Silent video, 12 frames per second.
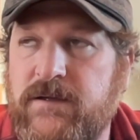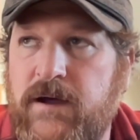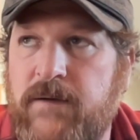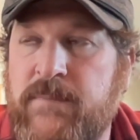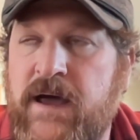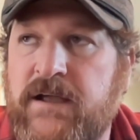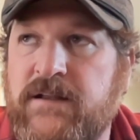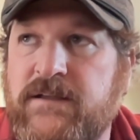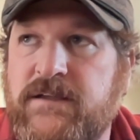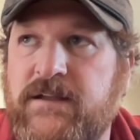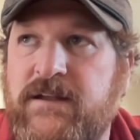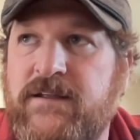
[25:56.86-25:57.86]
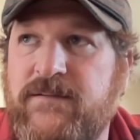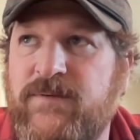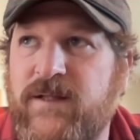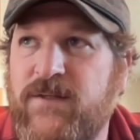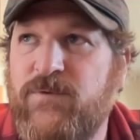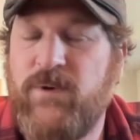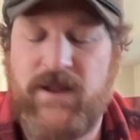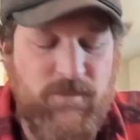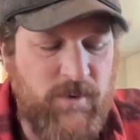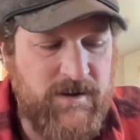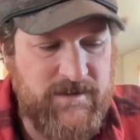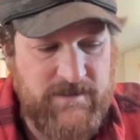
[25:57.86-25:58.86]
I'm not going to get what I
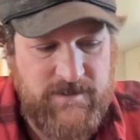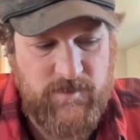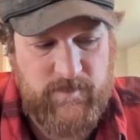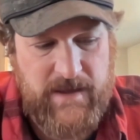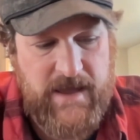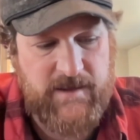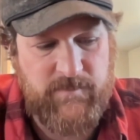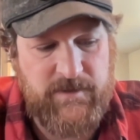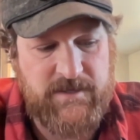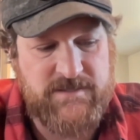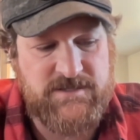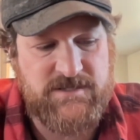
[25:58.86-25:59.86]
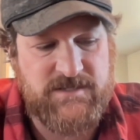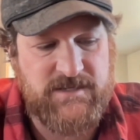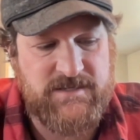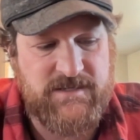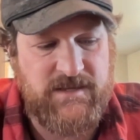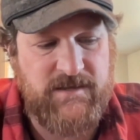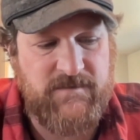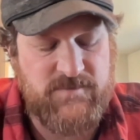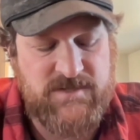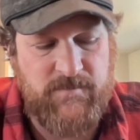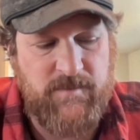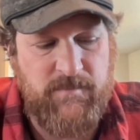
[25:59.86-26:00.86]
want to hear back, because she's going to say
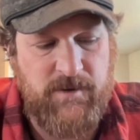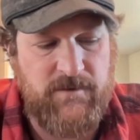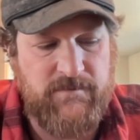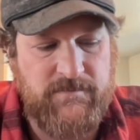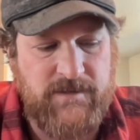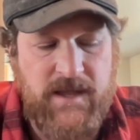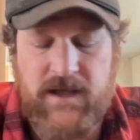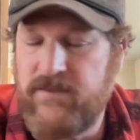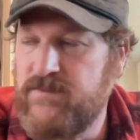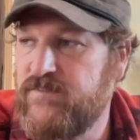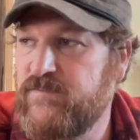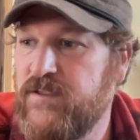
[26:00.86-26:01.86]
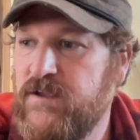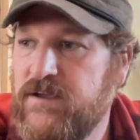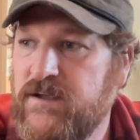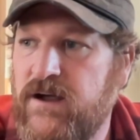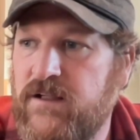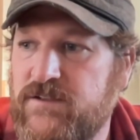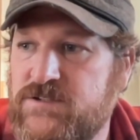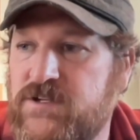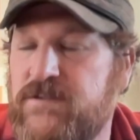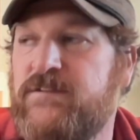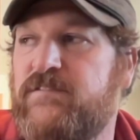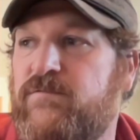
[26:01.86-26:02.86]
something about, yeah, this
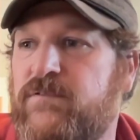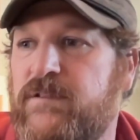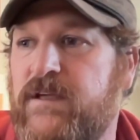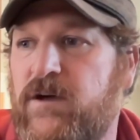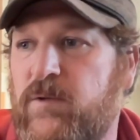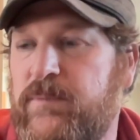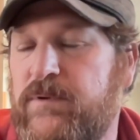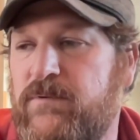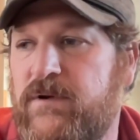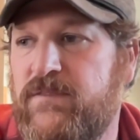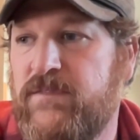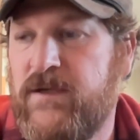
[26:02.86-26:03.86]
collagen is really helping with